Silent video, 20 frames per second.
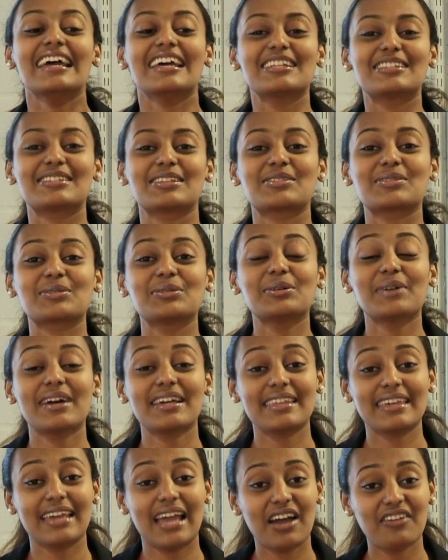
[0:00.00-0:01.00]
It's a school
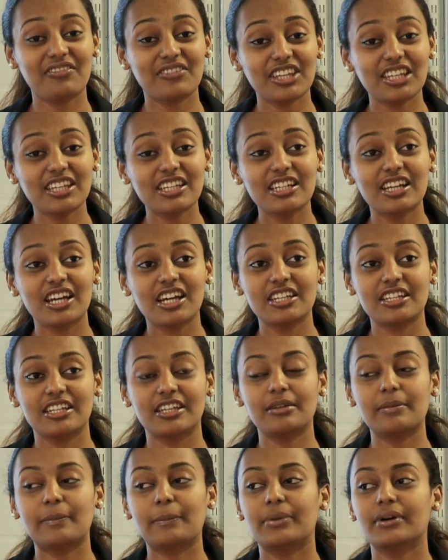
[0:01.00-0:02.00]
where they have
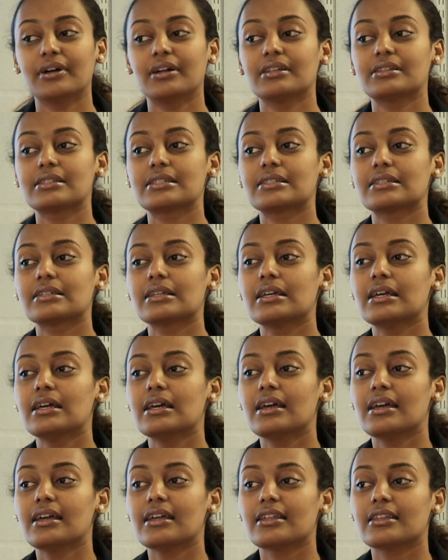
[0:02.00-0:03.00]
e-learning, but
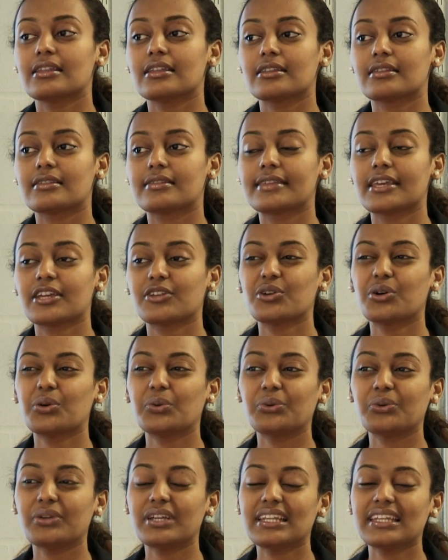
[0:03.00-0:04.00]
they
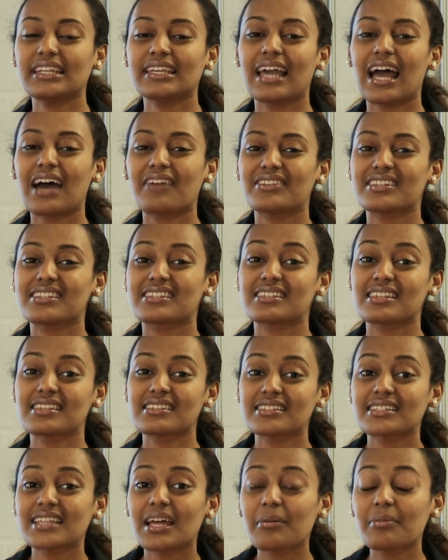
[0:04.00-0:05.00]
don't really have a
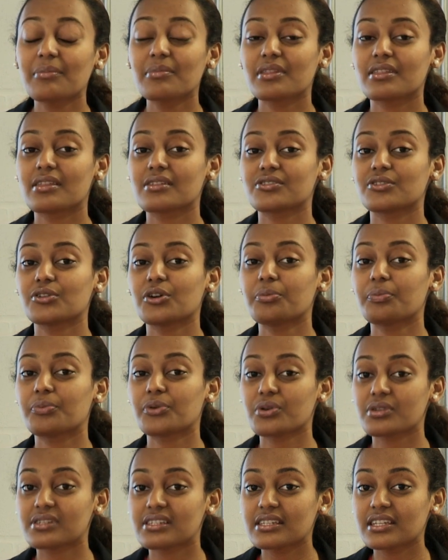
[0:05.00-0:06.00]
system, there's no
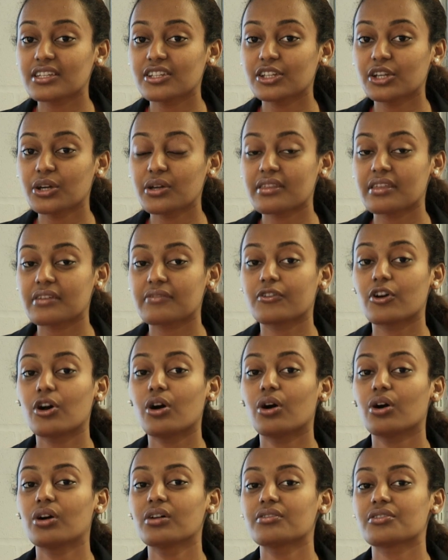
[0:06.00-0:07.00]
procedure, they've got
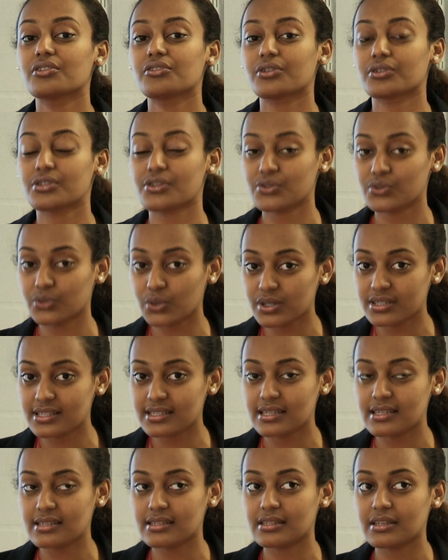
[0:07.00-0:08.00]
all the
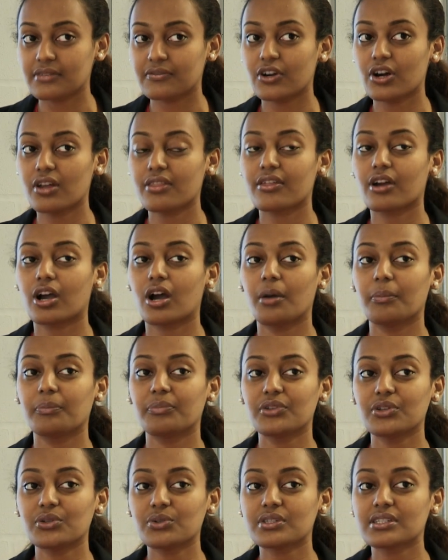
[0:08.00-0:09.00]
resources, they've got the
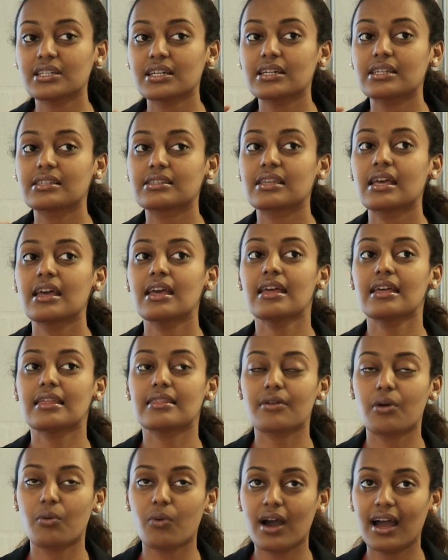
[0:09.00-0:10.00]
computers,
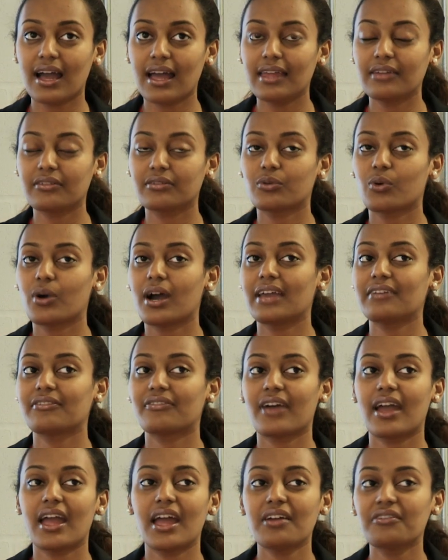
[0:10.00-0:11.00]
the
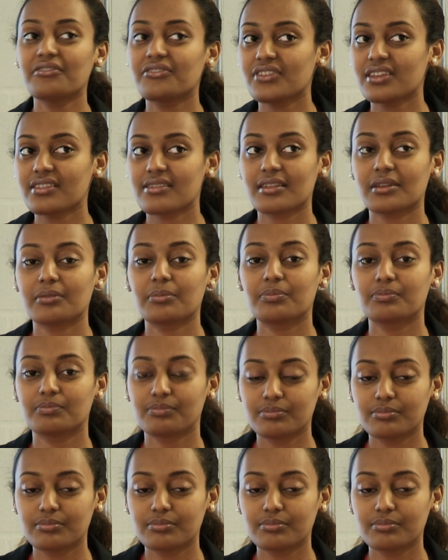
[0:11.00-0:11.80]
Wi-Fi, everything